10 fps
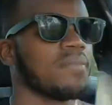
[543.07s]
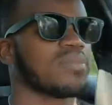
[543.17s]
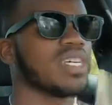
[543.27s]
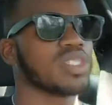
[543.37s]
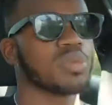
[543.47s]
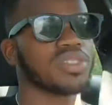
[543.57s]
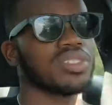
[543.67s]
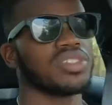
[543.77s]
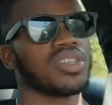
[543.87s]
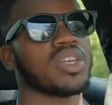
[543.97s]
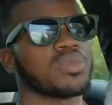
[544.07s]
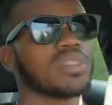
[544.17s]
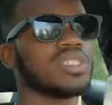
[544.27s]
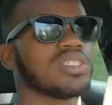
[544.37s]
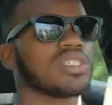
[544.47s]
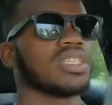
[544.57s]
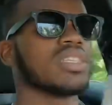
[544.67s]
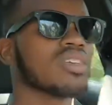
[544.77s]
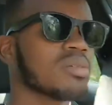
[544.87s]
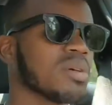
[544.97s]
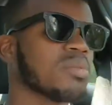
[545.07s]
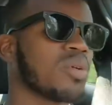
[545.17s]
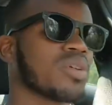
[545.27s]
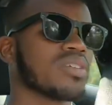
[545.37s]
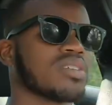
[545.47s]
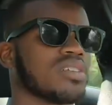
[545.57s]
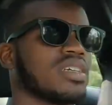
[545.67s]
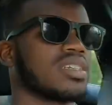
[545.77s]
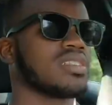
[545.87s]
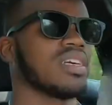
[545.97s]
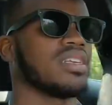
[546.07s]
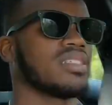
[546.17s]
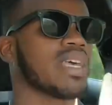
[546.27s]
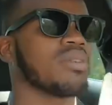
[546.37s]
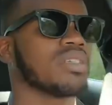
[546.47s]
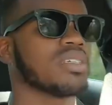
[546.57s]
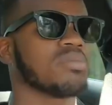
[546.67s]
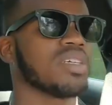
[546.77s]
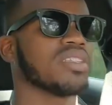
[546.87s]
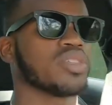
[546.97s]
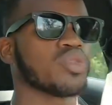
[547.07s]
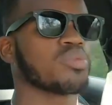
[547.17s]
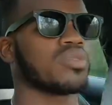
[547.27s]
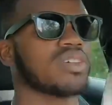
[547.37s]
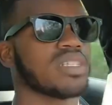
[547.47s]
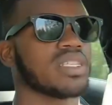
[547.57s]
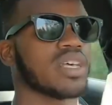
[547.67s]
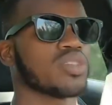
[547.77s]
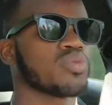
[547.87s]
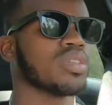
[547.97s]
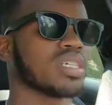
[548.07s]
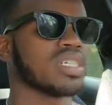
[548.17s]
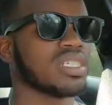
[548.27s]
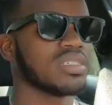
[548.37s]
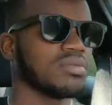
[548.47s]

I just wish the exhaust would do just a little bit more sounding, but in the Supra it sounds really good.